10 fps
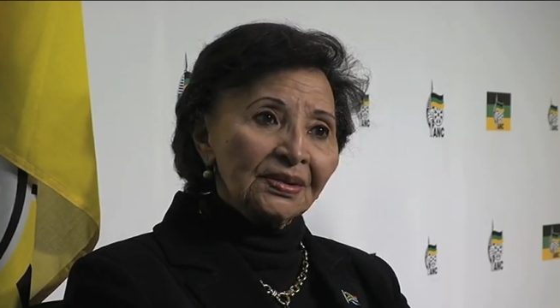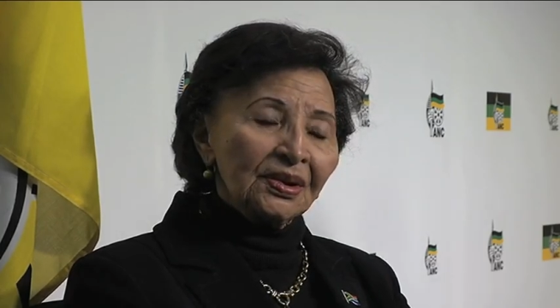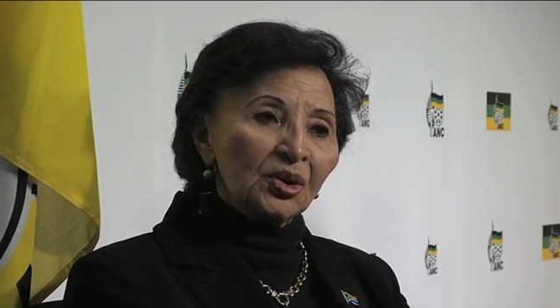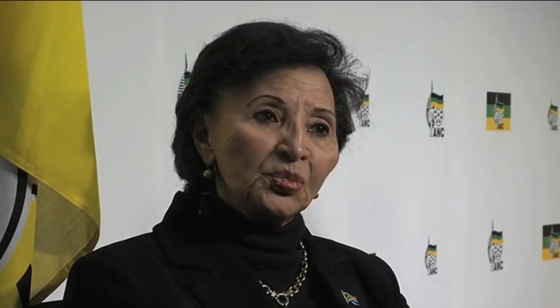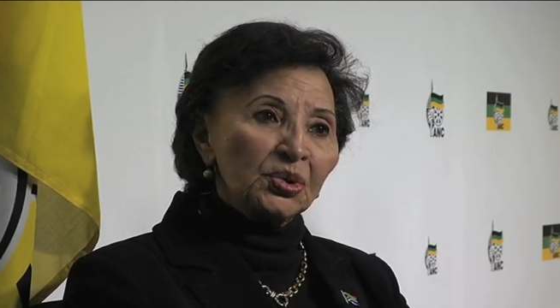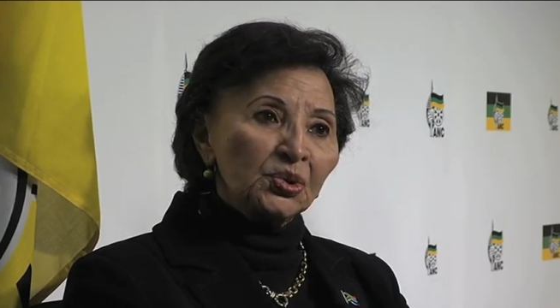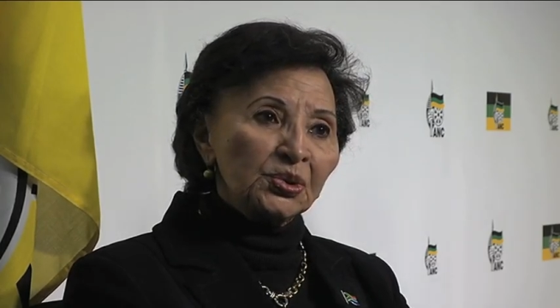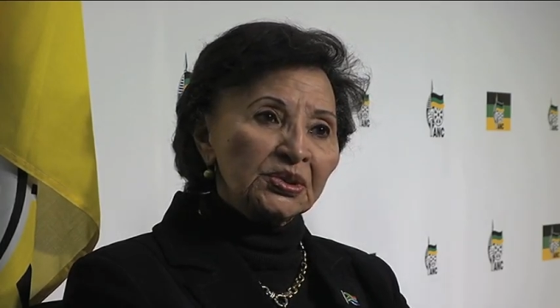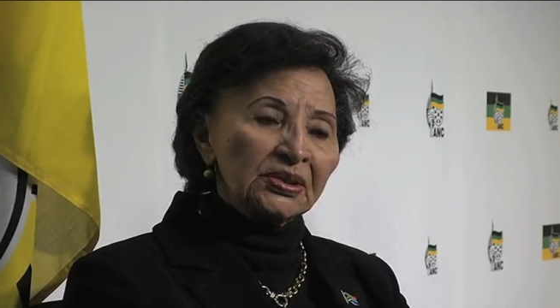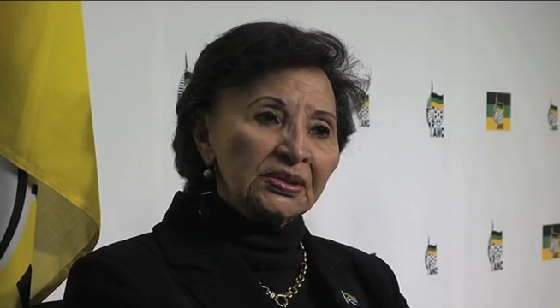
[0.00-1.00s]
her
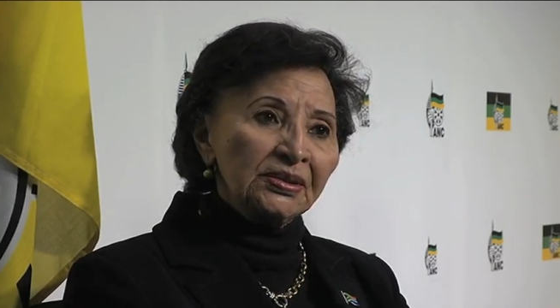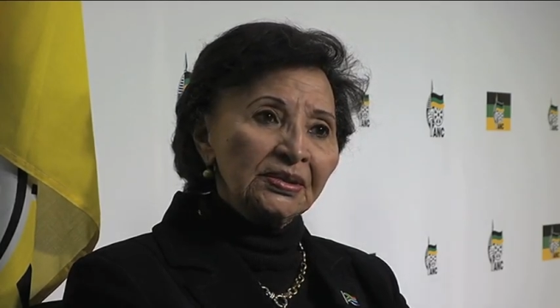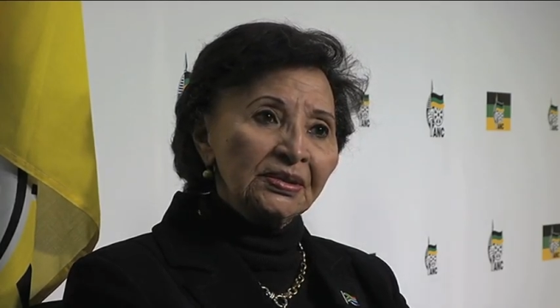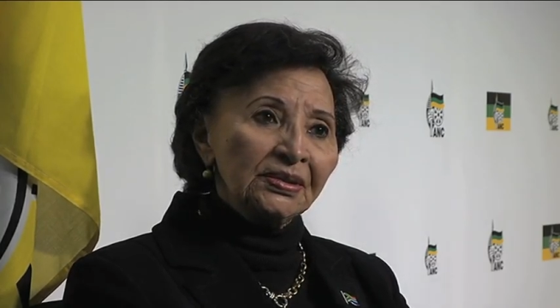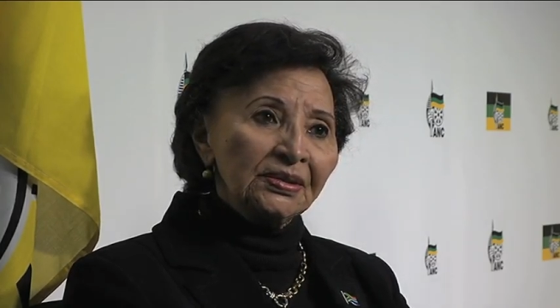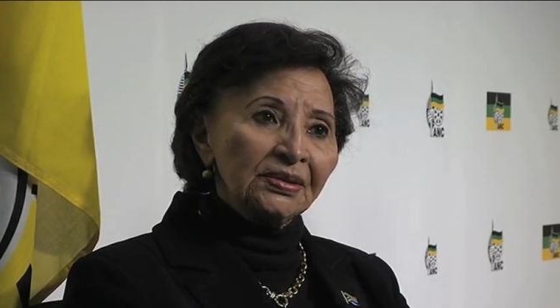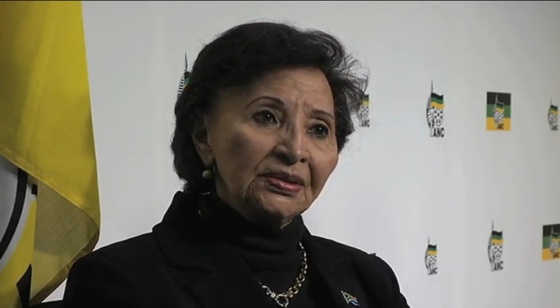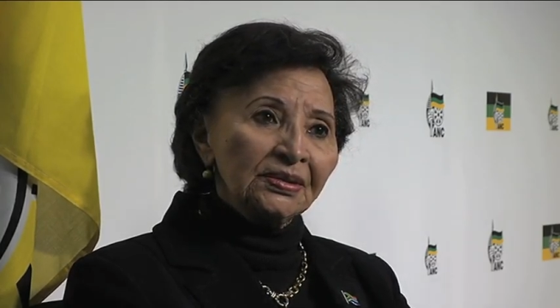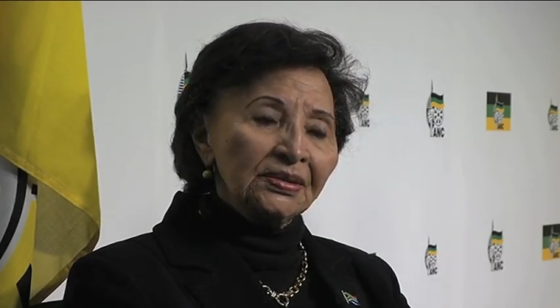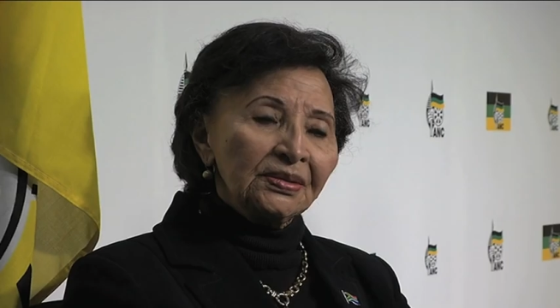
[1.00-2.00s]
beauty
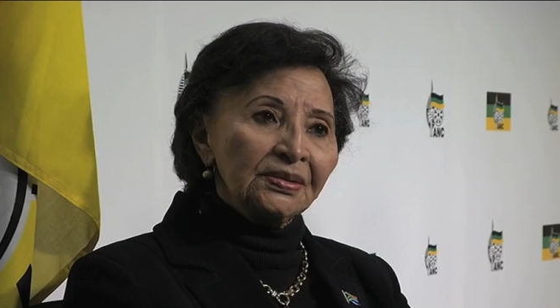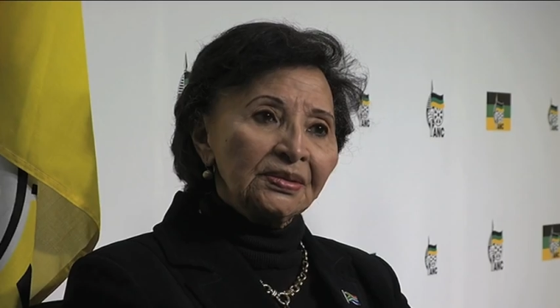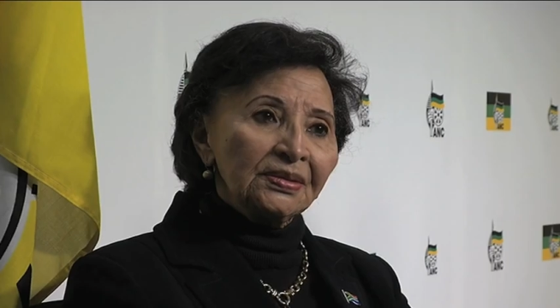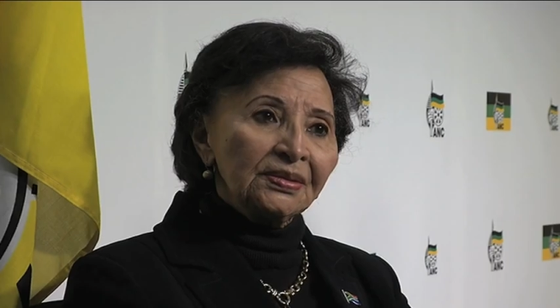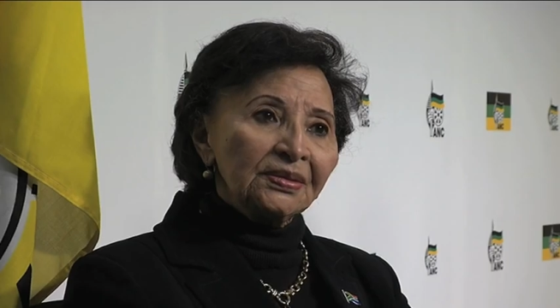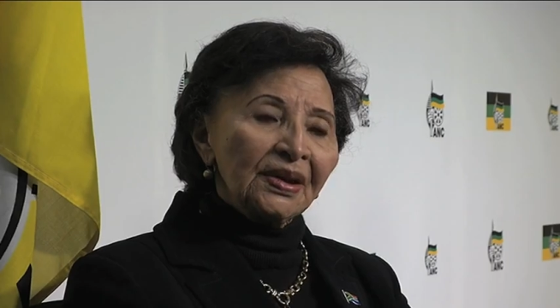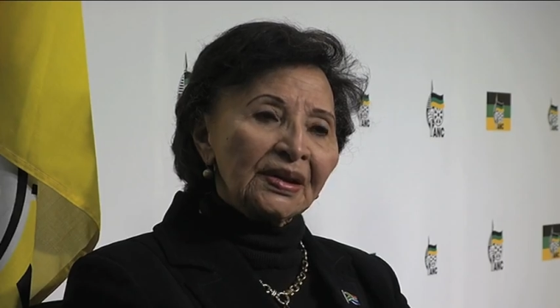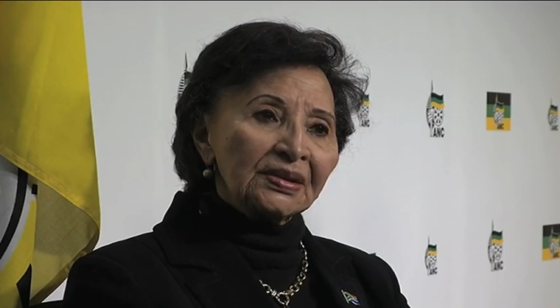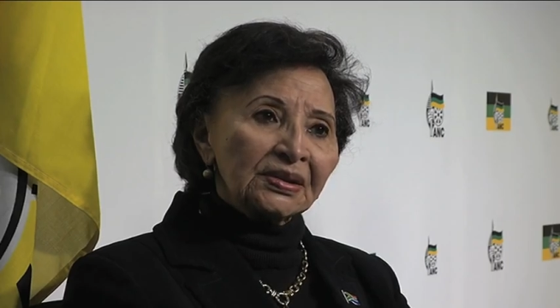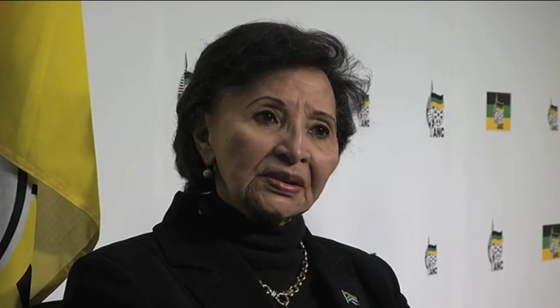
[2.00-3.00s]

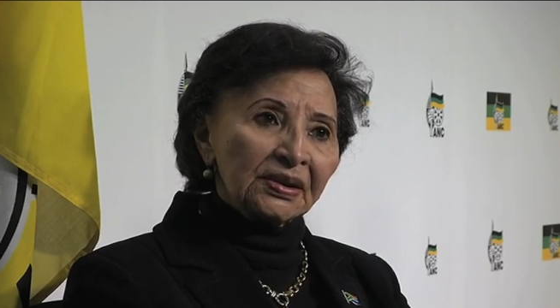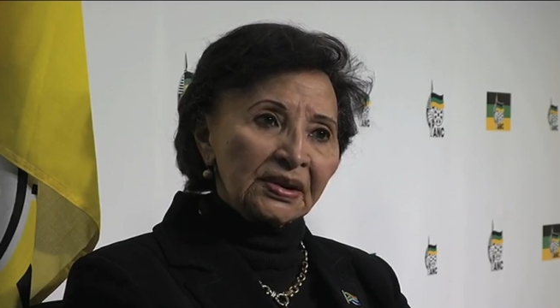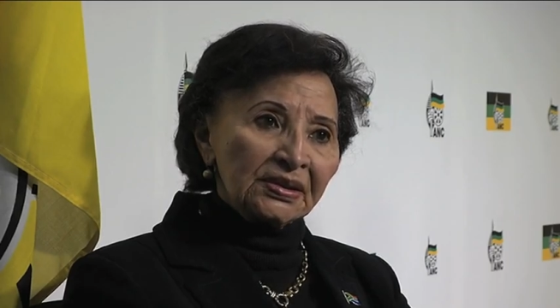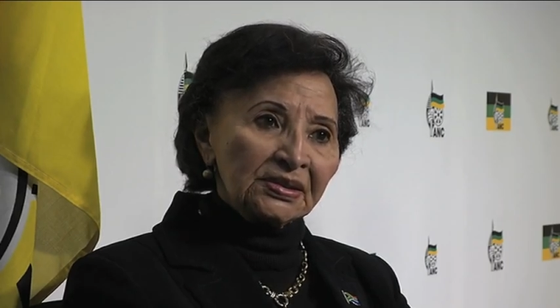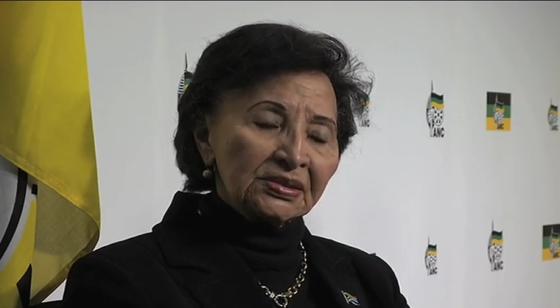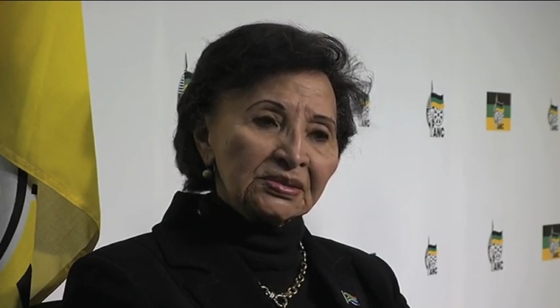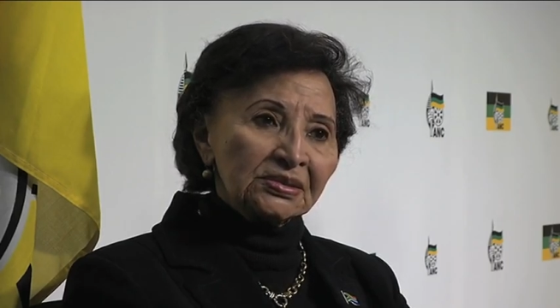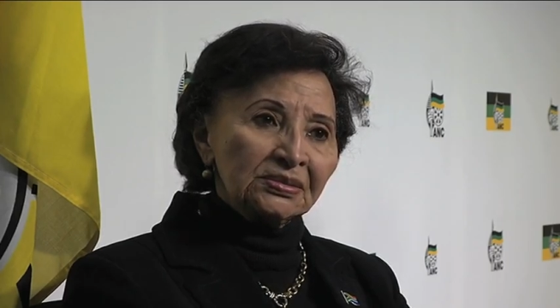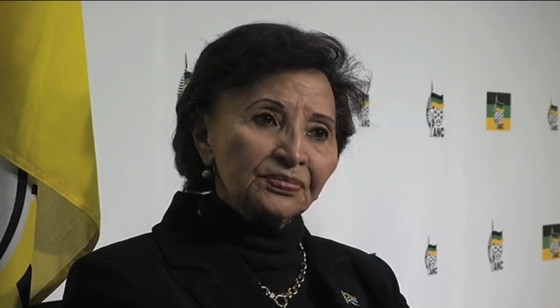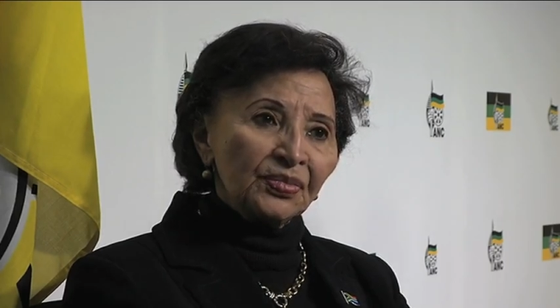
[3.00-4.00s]
and her
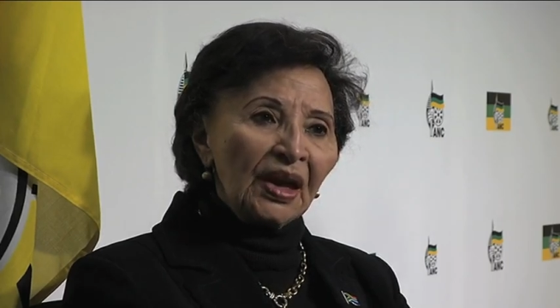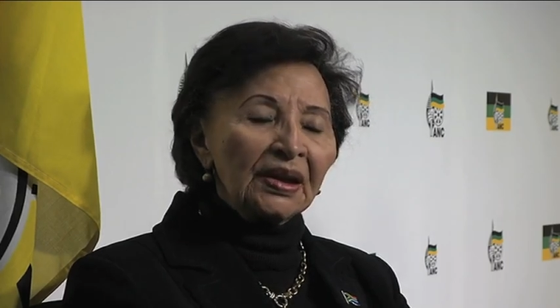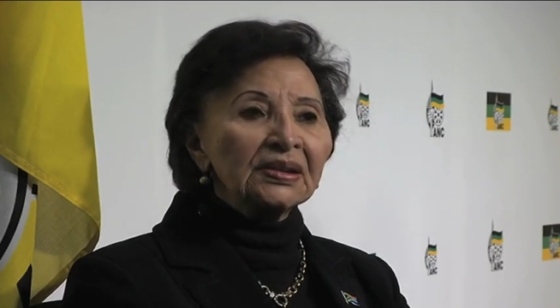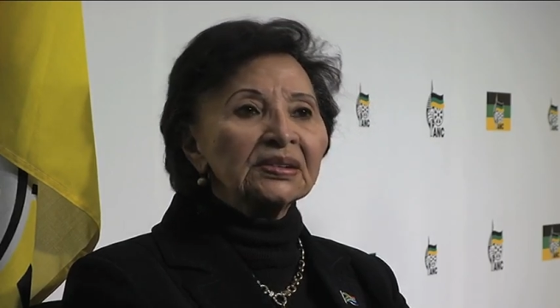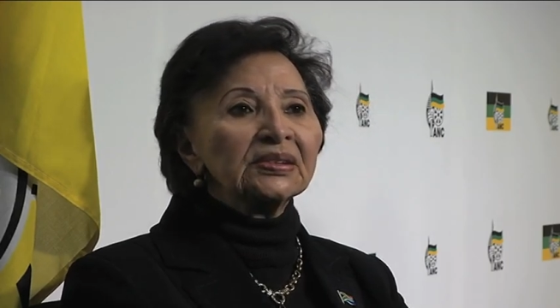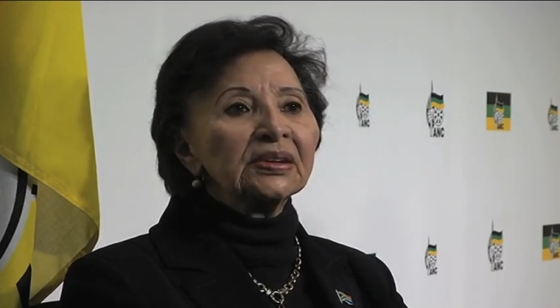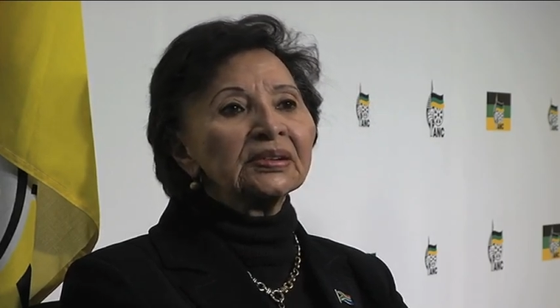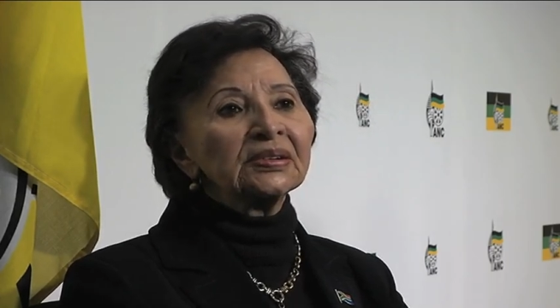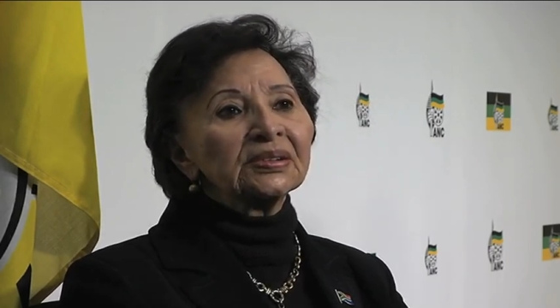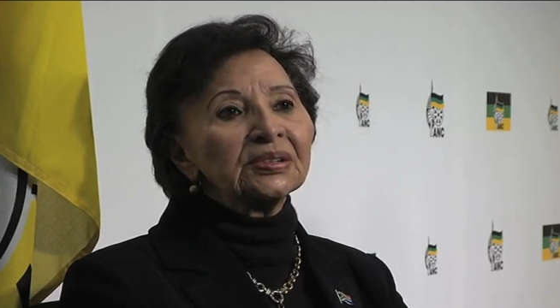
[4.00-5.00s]
grace and her
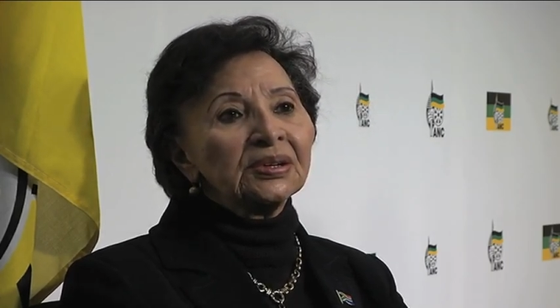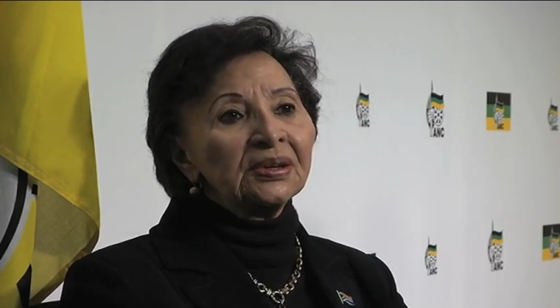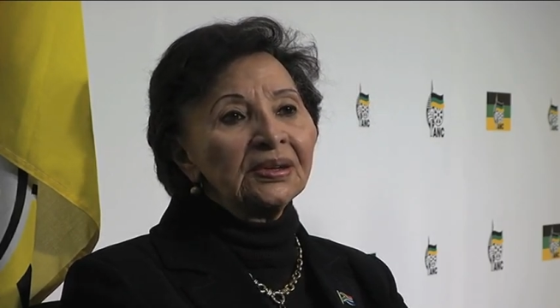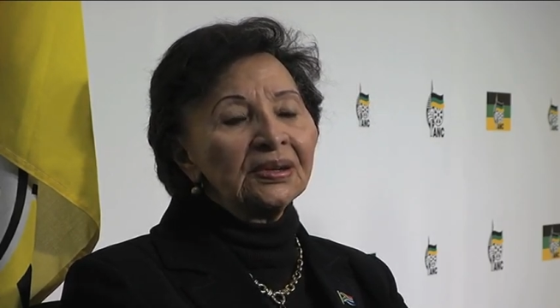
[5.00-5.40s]
dignity,